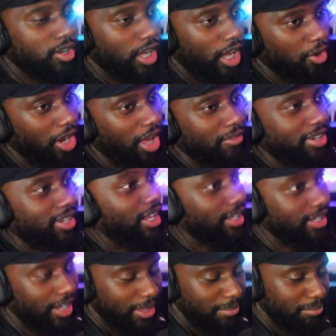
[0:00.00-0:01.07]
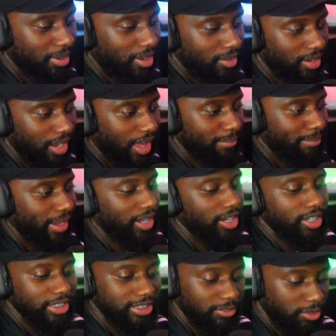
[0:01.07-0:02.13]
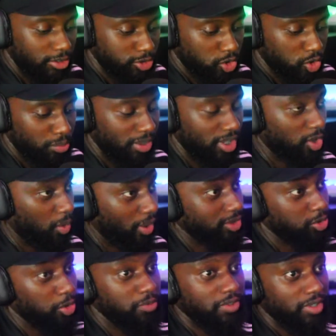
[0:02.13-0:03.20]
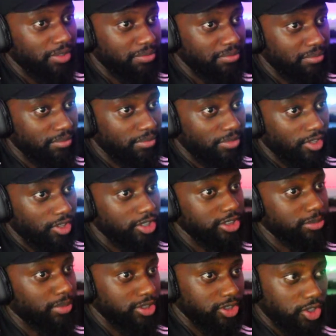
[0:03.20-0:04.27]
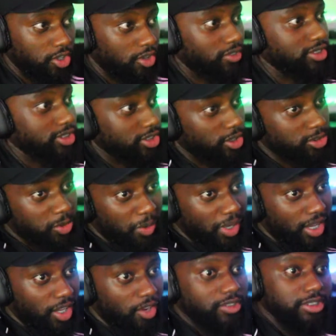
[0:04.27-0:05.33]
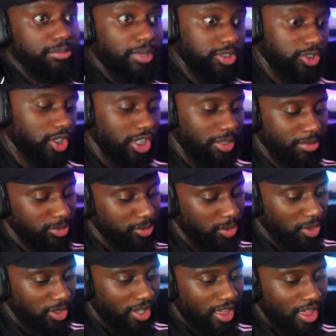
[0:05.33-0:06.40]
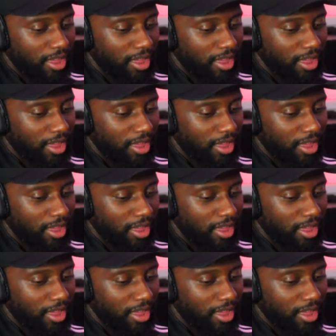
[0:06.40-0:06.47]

I don't have a nickname, but like back in the days, everyone used to call me Quicksilver because of because I was quick and obviously my surname as well.